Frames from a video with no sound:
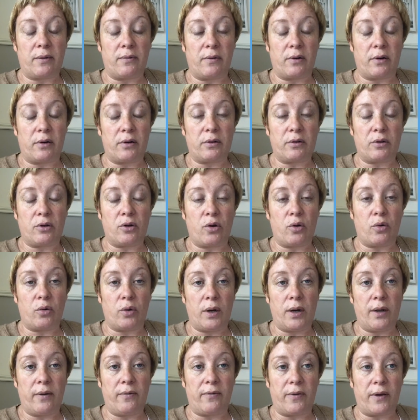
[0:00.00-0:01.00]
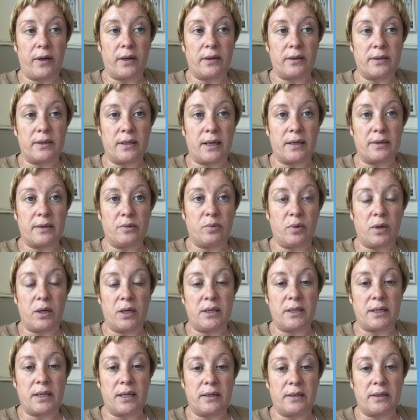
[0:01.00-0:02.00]
or co-livings, as we
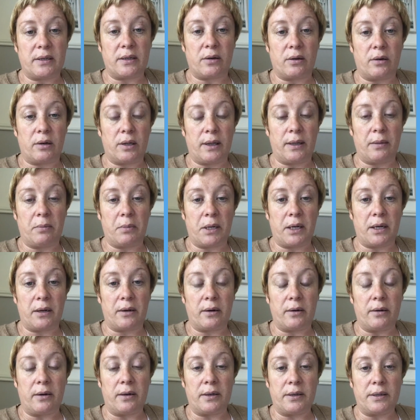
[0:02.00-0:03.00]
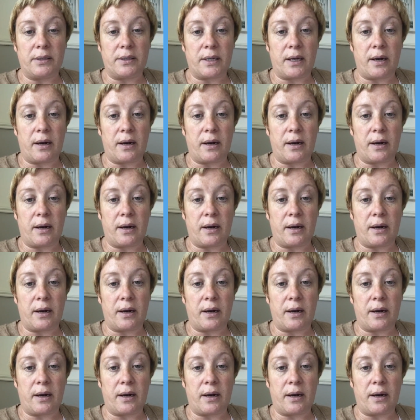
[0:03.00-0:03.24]
tend to call them in Ireland,